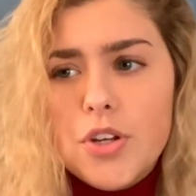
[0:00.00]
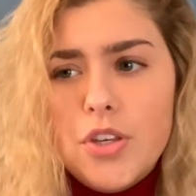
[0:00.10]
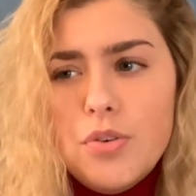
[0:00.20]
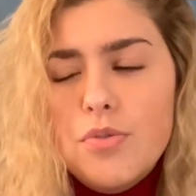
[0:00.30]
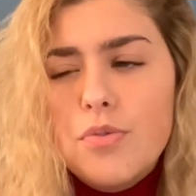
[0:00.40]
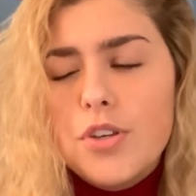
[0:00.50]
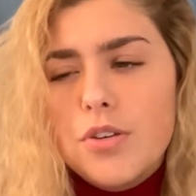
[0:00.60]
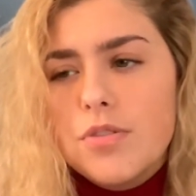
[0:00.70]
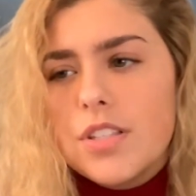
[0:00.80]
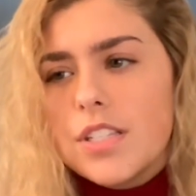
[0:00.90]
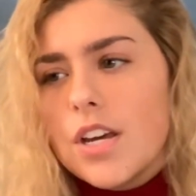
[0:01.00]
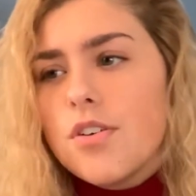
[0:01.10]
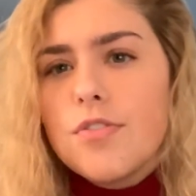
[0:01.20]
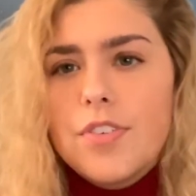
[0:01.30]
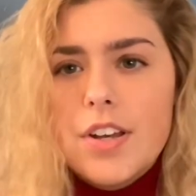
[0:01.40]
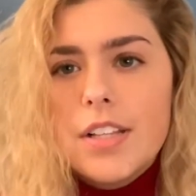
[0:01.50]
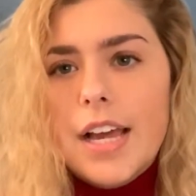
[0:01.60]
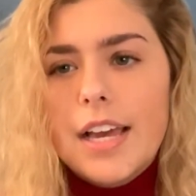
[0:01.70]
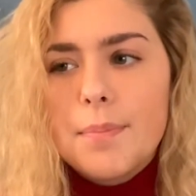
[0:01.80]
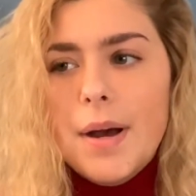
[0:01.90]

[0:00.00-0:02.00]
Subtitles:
you still feel like,